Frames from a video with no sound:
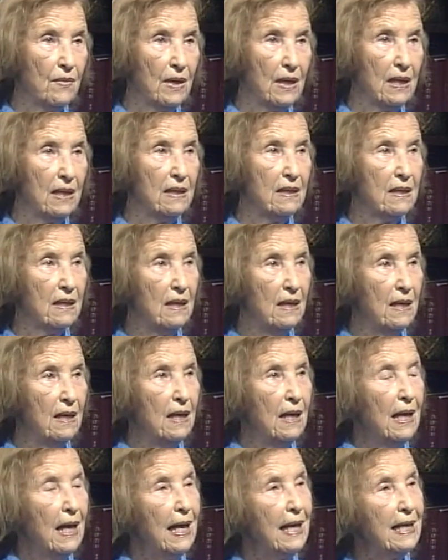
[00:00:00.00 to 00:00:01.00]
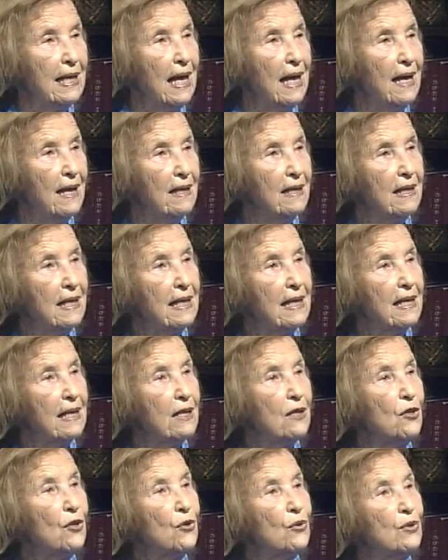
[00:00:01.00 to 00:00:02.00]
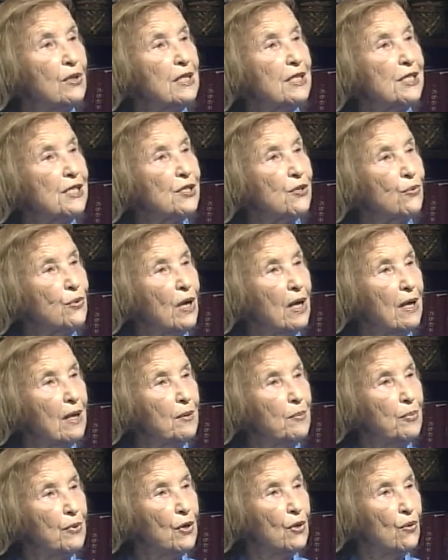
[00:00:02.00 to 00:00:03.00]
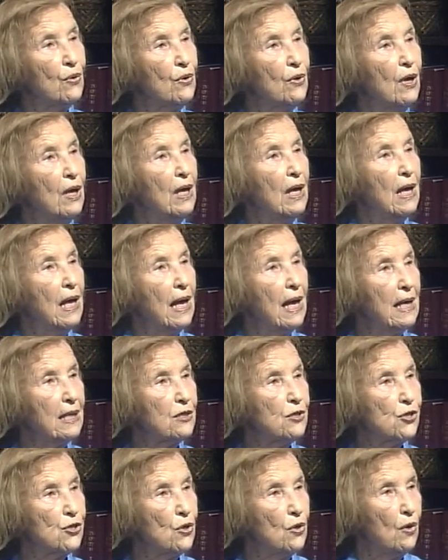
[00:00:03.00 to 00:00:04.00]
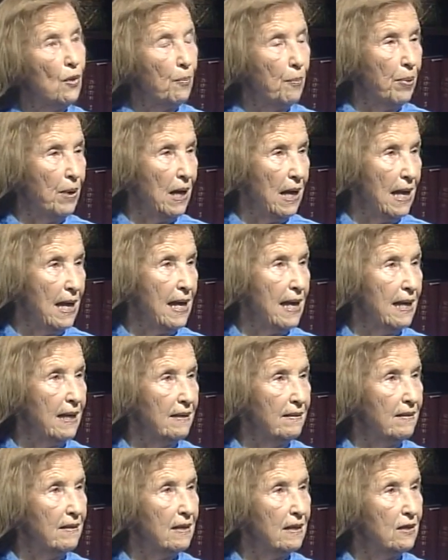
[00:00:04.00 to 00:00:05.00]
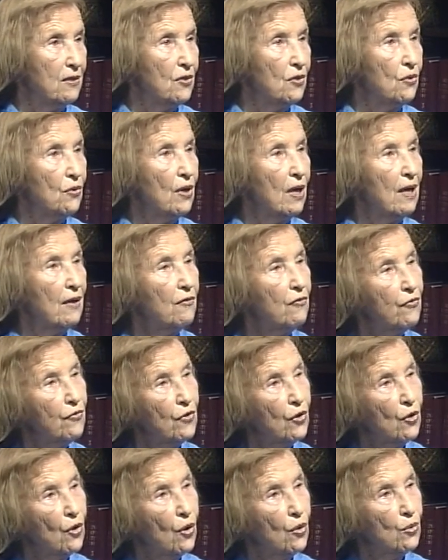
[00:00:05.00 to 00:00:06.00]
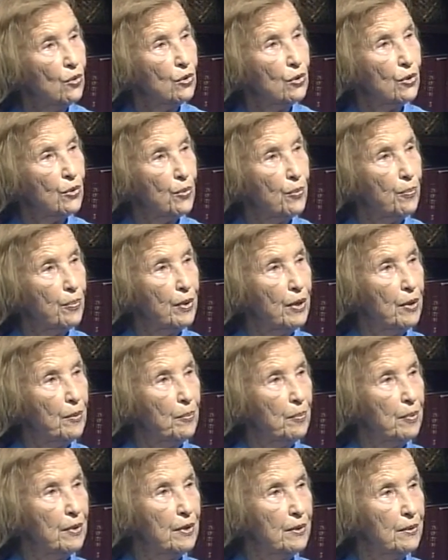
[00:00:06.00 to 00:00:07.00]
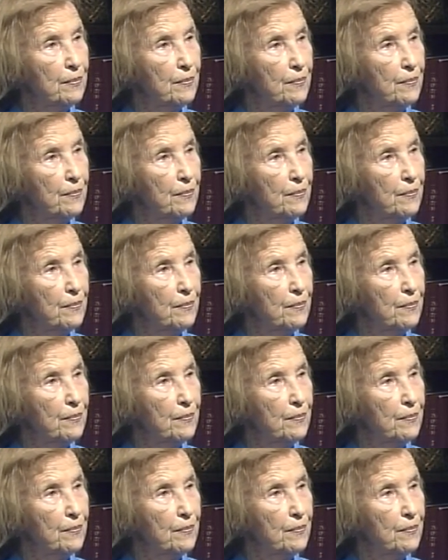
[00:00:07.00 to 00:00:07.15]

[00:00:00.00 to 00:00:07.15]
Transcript: Right. And Holly, can you describe your actual plan that you have for older people?